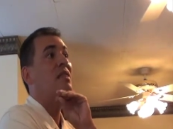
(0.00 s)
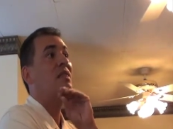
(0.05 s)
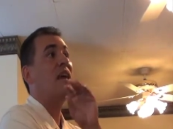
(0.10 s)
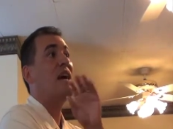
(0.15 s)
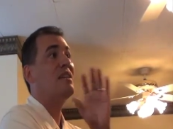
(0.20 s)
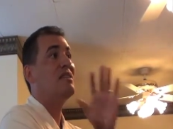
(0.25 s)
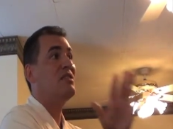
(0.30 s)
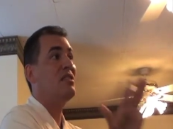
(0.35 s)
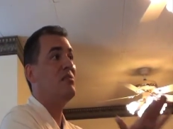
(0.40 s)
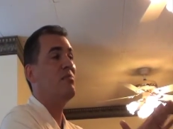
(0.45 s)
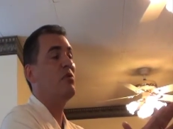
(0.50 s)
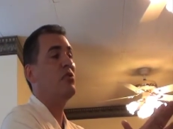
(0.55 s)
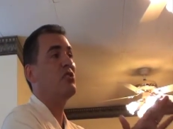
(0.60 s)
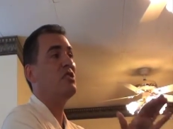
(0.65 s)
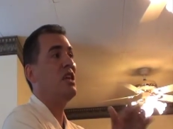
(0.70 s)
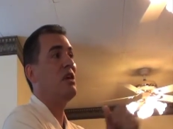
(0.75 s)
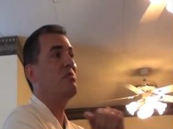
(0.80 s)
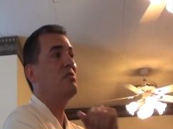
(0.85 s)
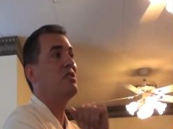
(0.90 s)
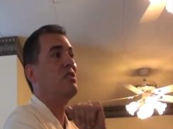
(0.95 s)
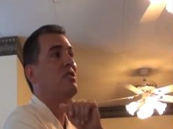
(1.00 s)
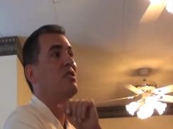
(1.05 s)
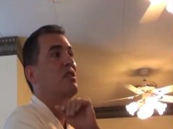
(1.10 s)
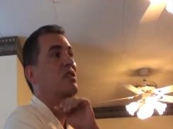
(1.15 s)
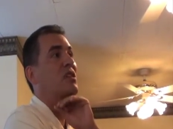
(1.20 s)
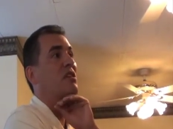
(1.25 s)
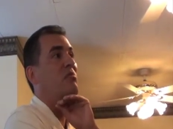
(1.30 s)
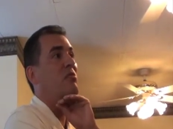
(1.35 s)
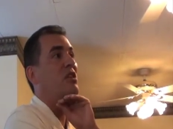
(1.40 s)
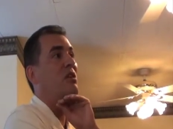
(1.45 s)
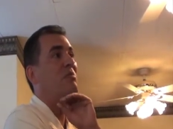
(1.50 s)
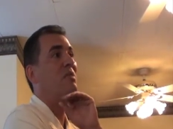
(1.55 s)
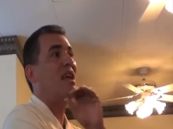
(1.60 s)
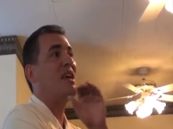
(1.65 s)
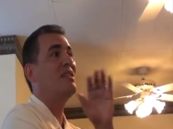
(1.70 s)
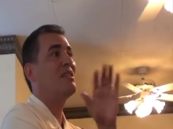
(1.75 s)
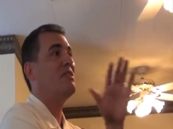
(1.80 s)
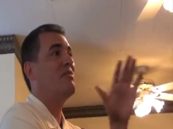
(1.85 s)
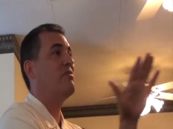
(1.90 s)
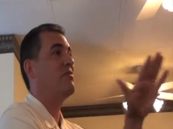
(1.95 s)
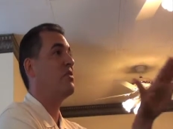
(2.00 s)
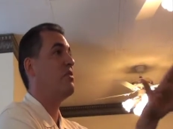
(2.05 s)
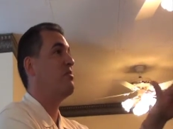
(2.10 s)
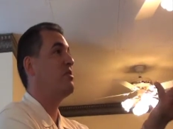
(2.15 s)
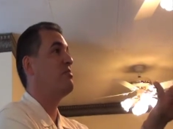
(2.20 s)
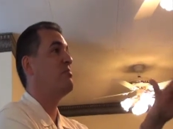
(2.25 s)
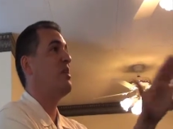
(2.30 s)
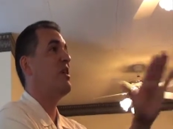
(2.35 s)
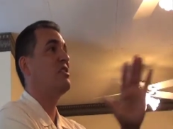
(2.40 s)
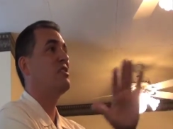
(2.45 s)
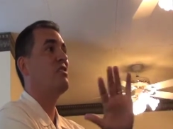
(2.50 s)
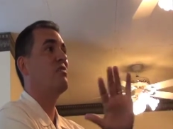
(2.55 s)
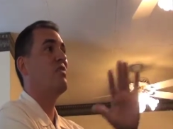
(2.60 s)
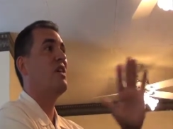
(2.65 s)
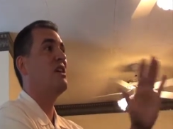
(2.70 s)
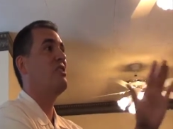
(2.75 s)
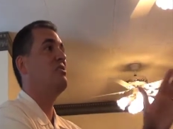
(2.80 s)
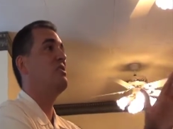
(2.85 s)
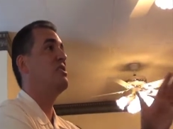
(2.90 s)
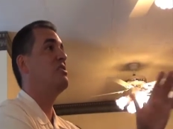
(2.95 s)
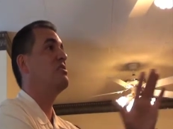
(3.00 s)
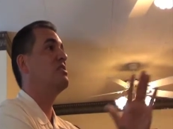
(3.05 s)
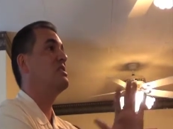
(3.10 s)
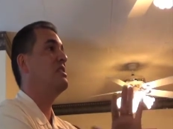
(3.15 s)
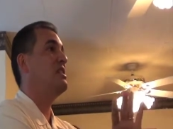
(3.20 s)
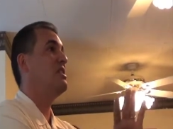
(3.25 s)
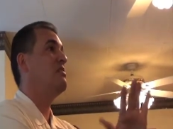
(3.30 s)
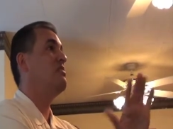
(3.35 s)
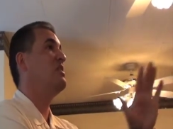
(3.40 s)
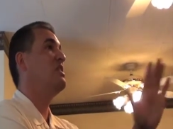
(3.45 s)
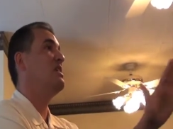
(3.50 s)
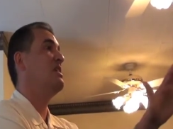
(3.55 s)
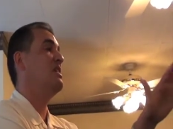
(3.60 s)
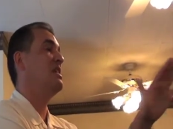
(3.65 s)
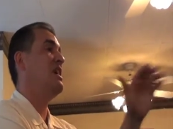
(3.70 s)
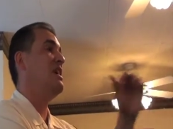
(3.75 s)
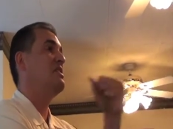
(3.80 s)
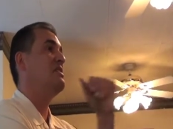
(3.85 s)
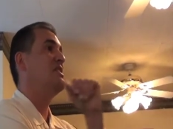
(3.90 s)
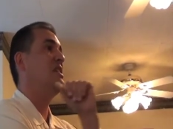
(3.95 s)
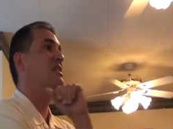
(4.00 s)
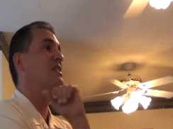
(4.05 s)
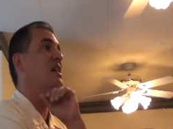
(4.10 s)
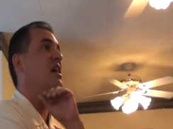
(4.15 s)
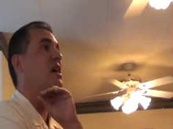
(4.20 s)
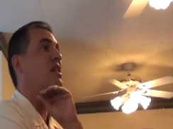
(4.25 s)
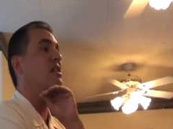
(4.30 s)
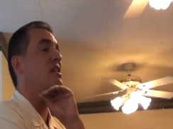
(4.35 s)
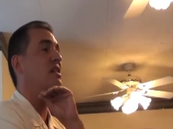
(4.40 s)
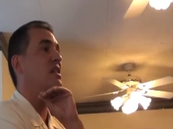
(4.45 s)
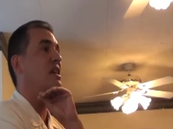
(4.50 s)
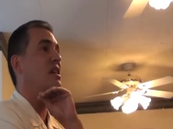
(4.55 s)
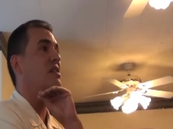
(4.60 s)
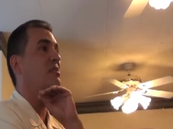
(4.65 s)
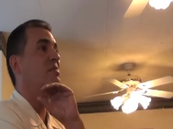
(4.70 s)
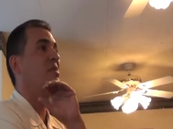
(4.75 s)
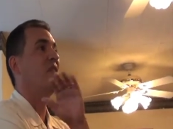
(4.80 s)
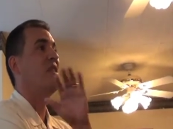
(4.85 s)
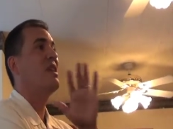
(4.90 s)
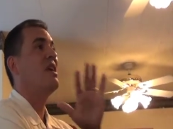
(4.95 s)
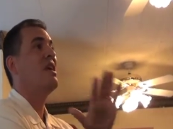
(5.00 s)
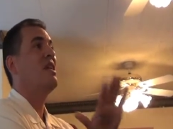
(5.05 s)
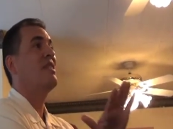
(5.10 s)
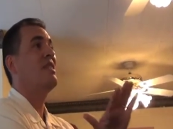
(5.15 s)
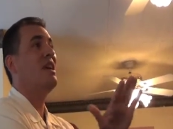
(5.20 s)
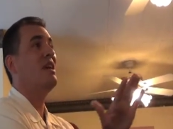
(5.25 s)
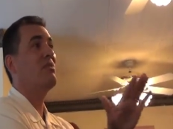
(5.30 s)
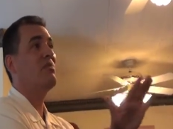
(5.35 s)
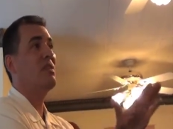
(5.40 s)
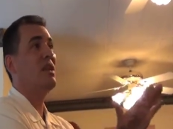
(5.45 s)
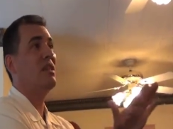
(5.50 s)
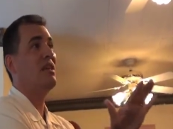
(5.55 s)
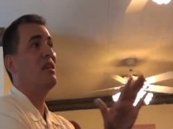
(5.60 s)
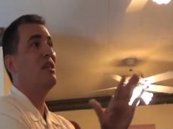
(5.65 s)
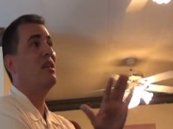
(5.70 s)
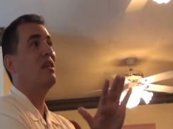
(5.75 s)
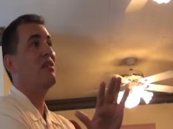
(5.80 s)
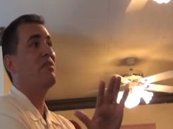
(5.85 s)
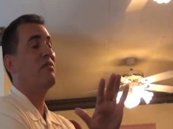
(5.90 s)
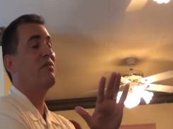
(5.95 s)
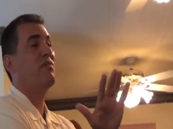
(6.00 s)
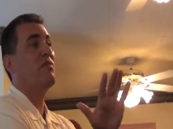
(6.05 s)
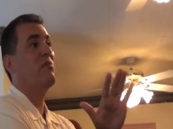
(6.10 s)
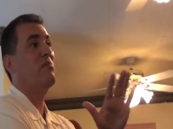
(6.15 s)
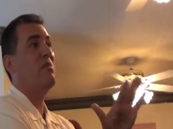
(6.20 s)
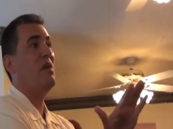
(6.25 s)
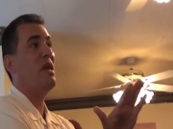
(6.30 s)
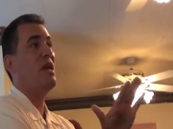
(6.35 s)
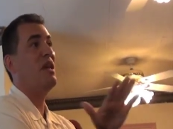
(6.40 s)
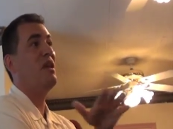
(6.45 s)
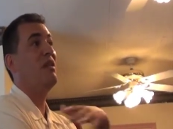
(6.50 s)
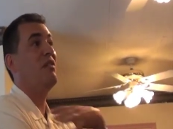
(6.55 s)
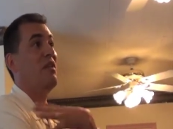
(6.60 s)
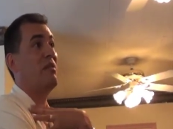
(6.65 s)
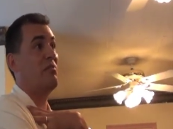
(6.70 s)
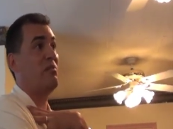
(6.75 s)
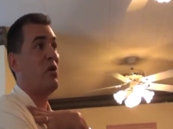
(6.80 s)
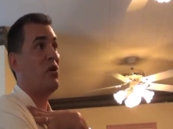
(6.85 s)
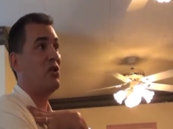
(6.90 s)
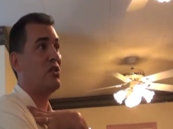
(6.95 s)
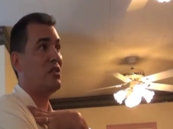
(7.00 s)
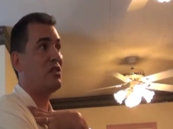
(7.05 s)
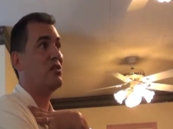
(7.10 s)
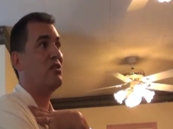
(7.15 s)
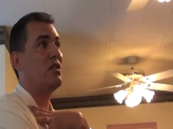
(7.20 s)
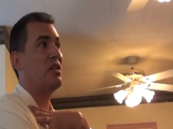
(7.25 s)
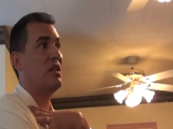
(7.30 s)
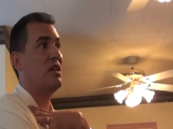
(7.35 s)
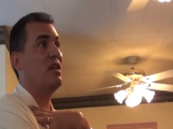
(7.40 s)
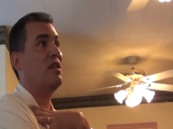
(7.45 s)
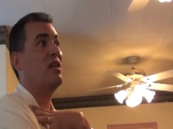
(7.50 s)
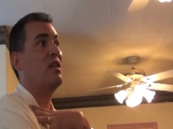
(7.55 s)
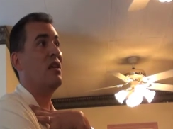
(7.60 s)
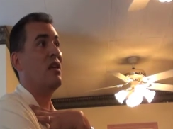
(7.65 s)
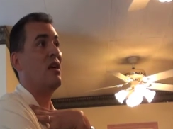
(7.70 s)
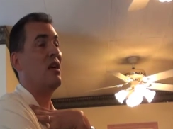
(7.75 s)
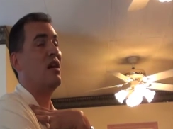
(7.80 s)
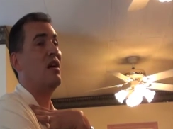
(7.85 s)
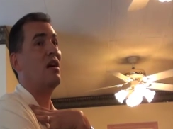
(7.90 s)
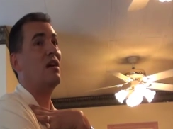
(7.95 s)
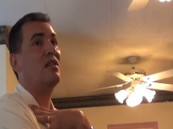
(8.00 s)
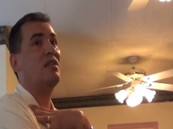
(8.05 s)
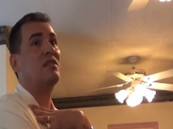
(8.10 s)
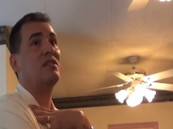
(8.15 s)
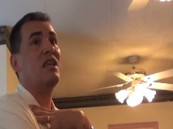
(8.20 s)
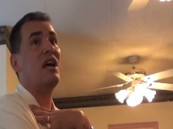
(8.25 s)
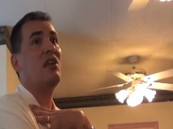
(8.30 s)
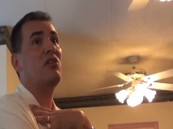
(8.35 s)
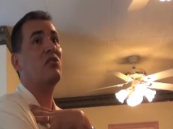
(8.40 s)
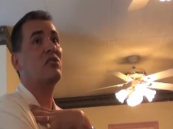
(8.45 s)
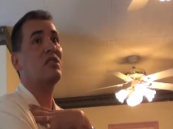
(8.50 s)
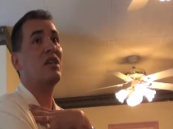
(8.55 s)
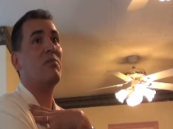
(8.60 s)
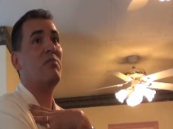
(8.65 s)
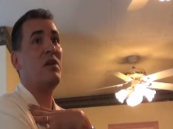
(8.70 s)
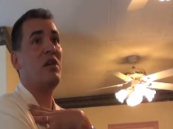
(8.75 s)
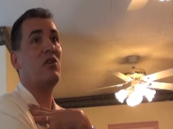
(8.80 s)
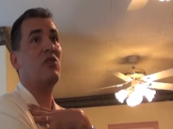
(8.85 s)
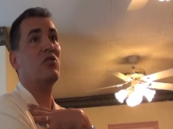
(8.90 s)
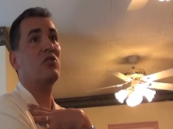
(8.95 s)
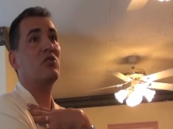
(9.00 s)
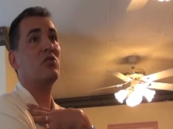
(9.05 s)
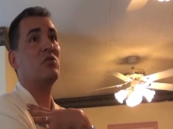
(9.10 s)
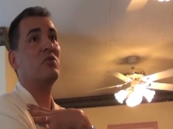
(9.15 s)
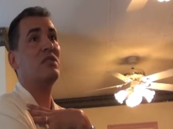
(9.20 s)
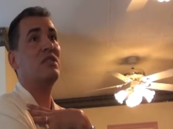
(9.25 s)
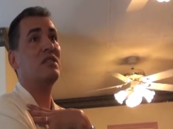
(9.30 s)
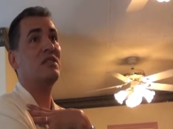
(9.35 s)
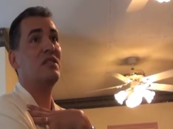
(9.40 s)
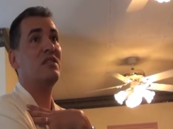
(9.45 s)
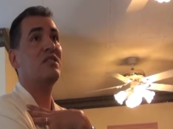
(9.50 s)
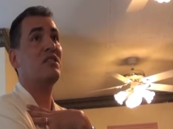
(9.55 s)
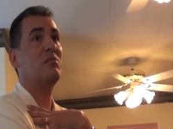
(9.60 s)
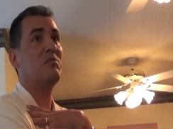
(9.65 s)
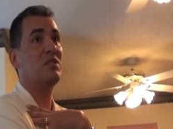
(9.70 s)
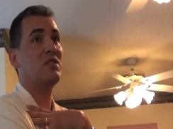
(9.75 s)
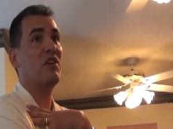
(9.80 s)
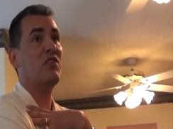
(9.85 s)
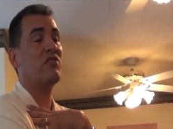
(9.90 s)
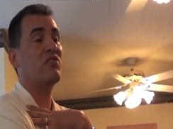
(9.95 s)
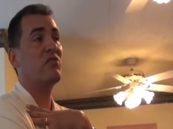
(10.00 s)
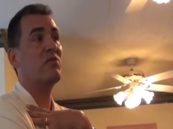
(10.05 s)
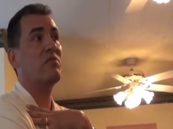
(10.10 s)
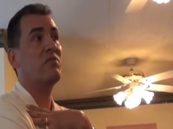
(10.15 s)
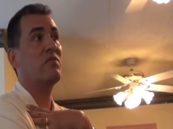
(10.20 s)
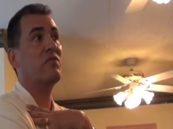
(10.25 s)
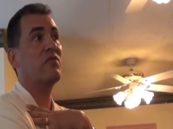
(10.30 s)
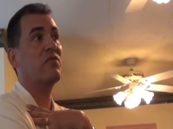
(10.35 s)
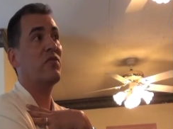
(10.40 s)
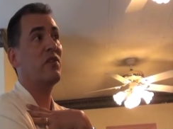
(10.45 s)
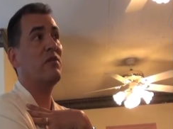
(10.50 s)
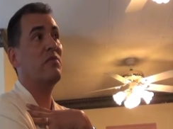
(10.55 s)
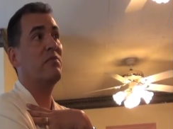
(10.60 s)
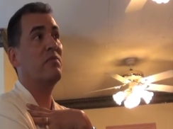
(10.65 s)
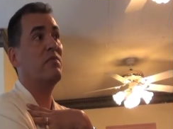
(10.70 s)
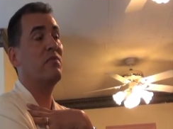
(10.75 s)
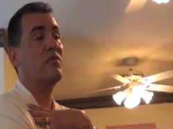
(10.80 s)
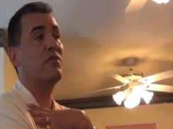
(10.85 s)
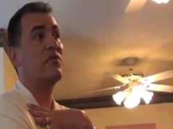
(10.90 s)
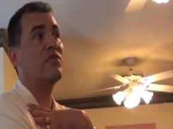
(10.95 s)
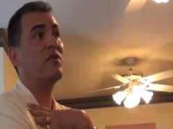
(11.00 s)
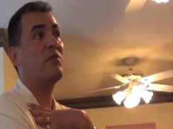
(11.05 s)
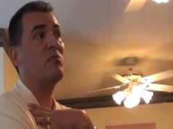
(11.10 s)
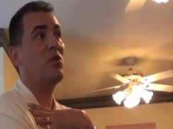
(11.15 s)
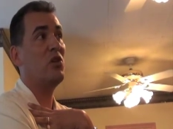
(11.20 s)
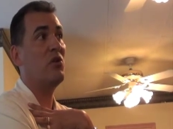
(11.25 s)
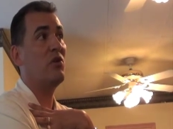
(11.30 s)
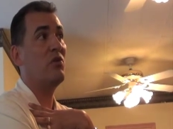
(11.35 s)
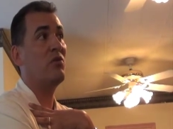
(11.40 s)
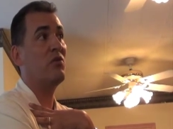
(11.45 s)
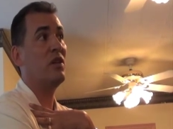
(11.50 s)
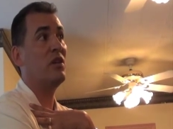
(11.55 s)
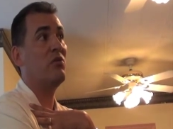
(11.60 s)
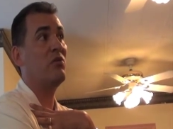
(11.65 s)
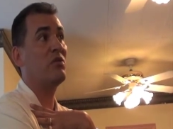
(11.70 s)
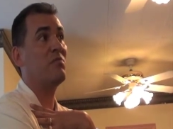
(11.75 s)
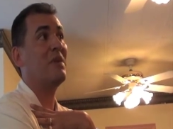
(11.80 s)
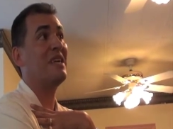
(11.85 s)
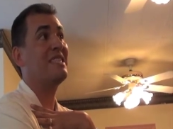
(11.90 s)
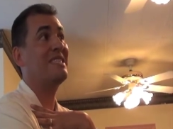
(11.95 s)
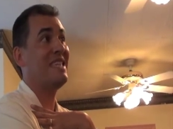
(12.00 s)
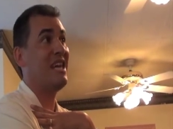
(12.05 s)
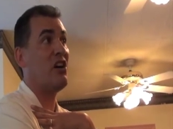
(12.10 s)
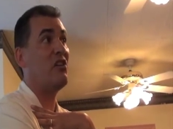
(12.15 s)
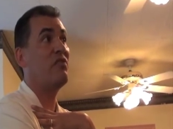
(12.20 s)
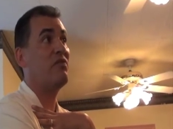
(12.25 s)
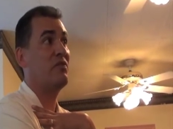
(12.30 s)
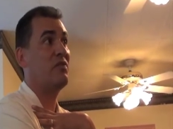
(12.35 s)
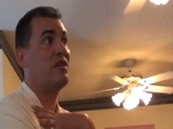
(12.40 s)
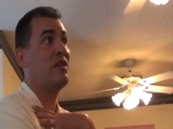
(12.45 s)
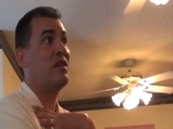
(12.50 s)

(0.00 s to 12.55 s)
That's the perception in the community. I'm not asking for a response of why you did or didn't. We can engage that dialogue later, but that's what I think for me personally, because uh, it's not Los Amigos who distanced themselves from, from, from you, it was myself.